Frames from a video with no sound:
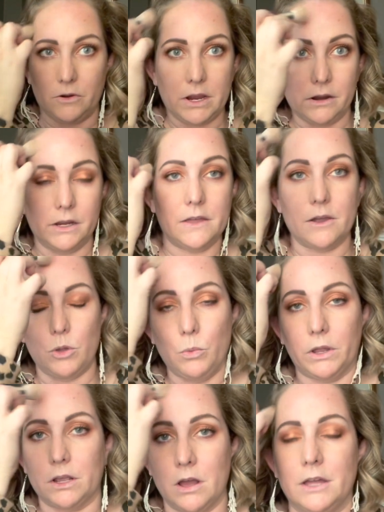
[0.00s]
area that we
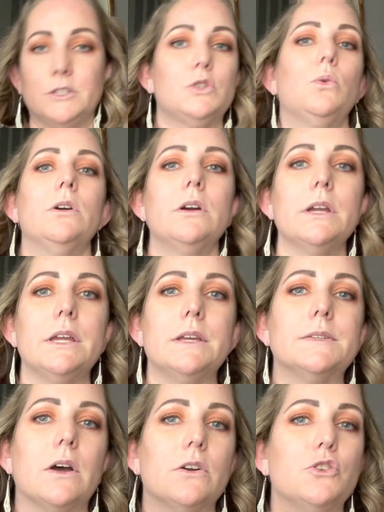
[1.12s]
want to contour
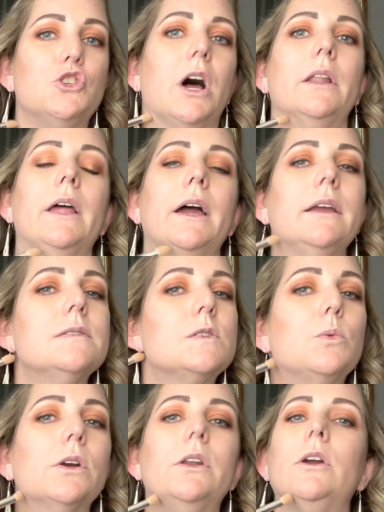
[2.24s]
is our jawline. So
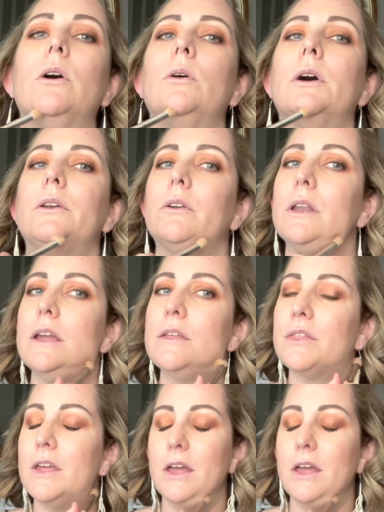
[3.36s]
we're going to go underneath.